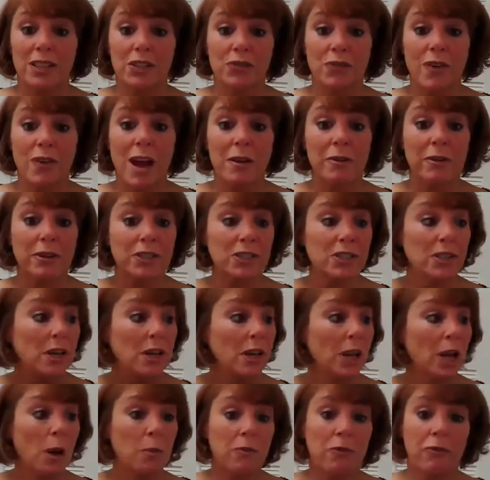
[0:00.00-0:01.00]
virus.
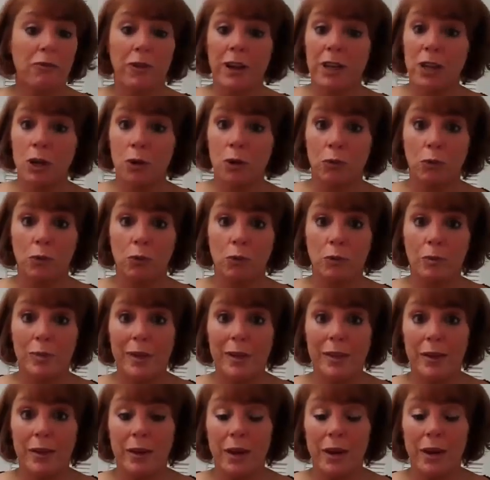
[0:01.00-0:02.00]
I'm afraid no one will be
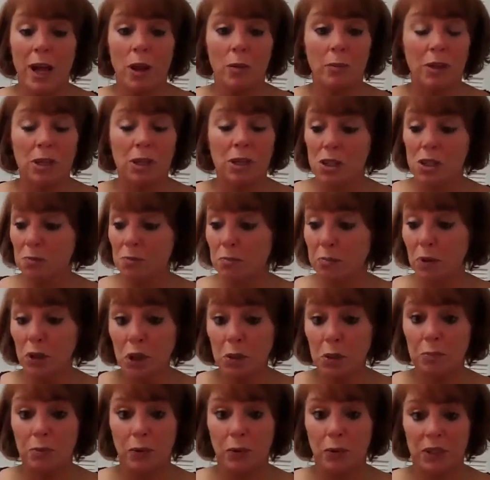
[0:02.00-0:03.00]
there to help me. Just
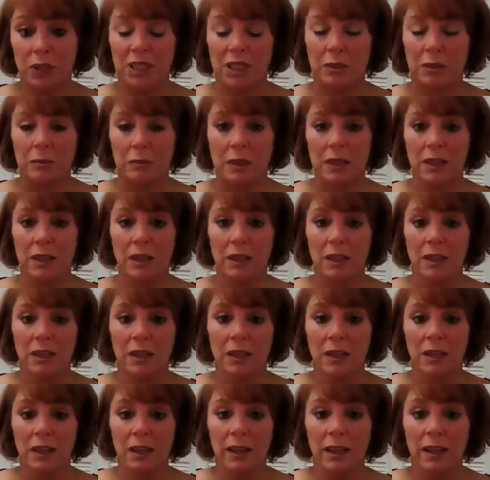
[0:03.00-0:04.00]
bullet point them.
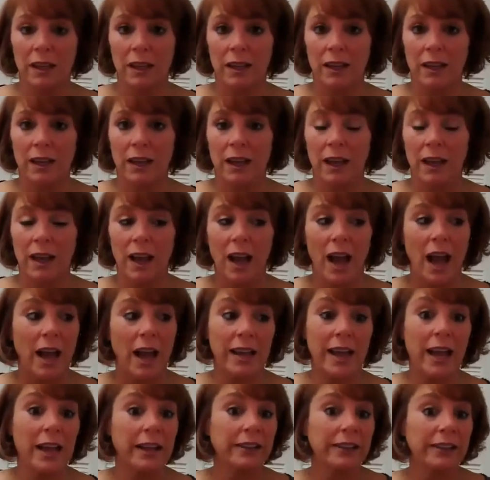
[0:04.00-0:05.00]
So
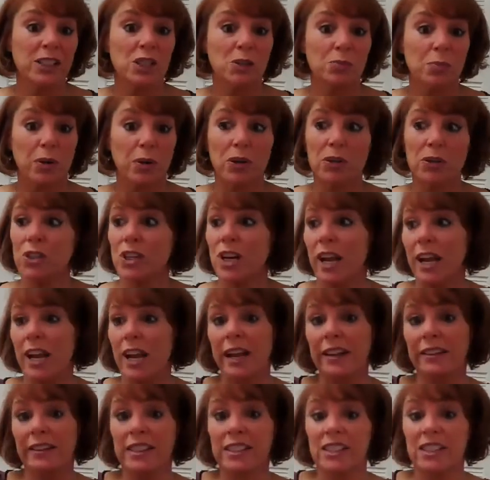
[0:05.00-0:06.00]
I hate this person. I
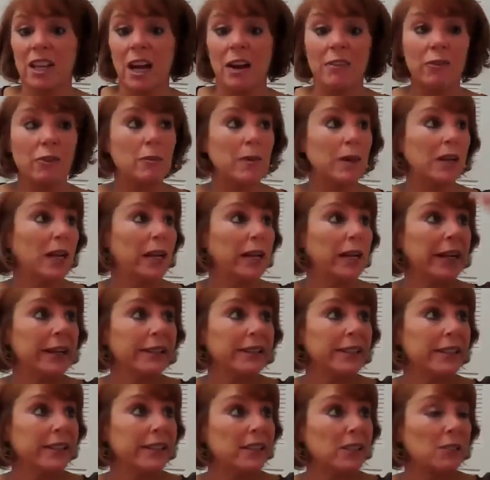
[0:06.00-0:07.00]
hate this government. I
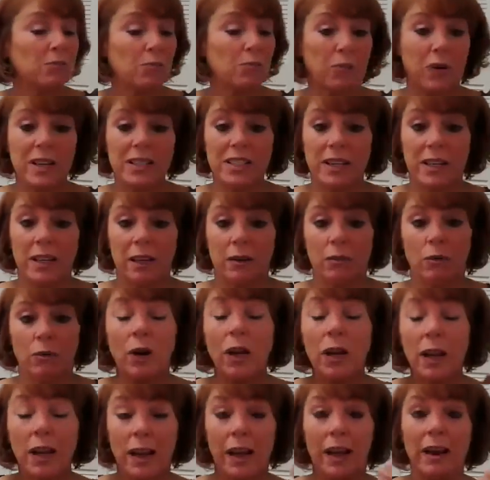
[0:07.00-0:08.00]
hate this president.
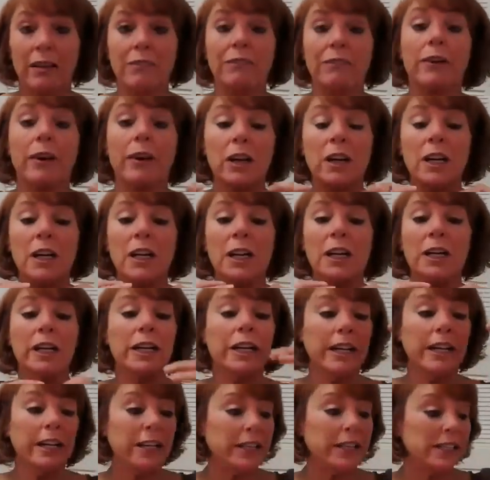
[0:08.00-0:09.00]
Whatever
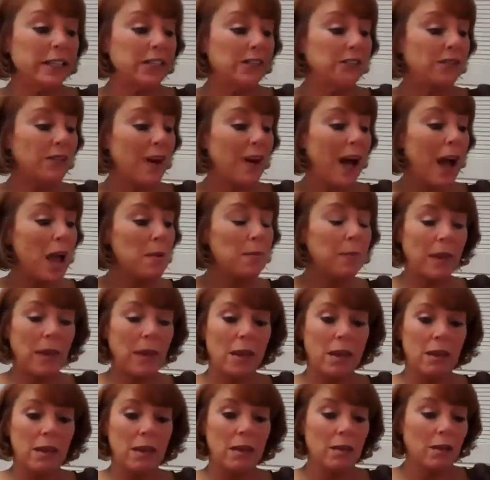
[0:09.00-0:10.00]
is
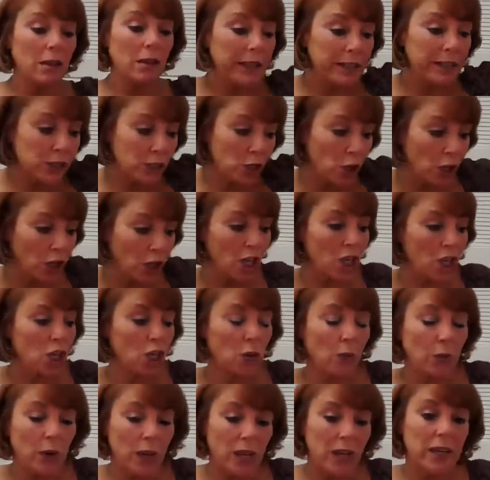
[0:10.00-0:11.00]
vibing, it's hooking
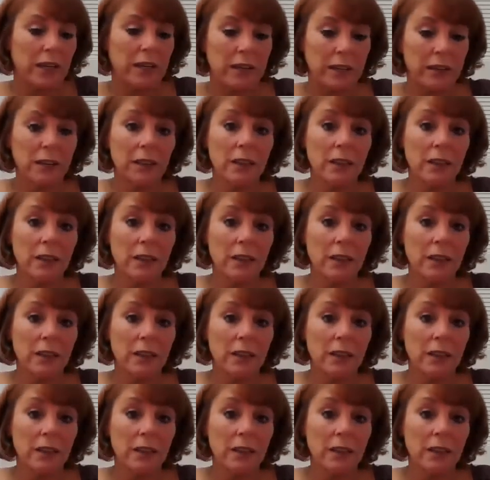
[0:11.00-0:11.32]
you in